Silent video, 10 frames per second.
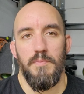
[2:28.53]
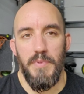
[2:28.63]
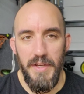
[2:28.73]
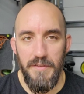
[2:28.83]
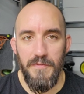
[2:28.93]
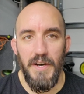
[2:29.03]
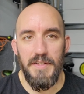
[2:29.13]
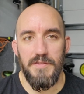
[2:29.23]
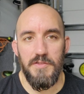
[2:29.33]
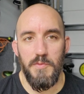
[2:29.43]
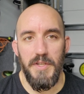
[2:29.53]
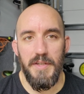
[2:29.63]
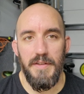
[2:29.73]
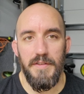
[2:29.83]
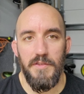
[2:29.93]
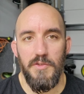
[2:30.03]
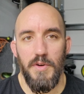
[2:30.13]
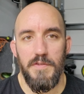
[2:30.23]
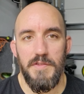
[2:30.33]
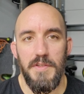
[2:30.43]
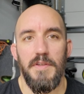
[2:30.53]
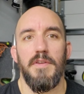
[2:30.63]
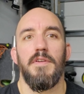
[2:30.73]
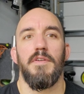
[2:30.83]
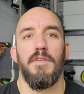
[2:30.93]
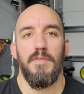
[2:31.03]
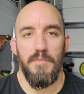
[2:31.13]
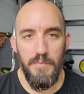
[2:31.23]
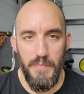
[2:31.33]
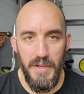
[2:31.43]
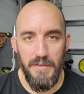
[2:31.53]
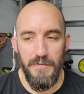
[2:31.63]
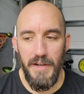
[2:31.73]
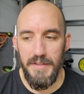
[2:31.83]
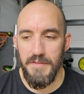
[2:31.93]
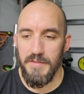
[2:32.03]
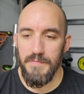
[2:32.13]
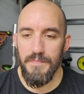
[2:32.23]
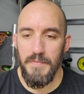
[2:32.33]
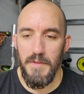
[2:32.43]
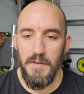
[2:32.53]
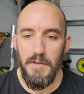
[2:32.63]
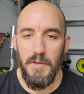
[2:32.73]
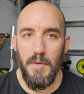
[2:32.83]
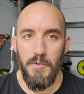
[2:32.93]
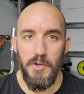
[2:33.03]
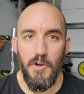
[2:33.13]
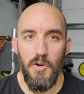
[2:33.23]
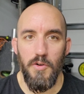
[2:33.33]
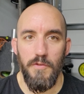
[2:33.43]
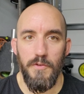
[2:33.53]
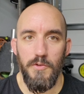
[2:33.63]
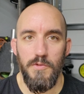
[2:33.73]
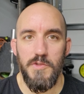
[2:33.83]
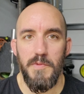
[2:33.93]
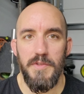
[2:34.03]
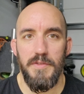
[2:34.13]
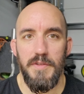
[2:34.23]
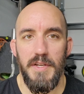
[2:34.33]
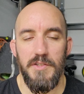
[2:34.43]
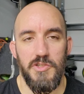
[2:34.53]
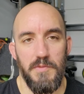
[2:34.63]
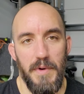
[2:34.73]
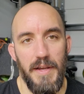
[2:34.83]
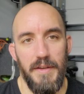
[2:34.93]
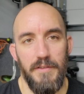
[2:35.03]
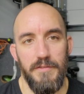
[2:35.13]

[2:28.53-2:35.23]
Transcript: Big fights this weekend in the UFC. Big fights. I'm going to go over Usman and Chimaev.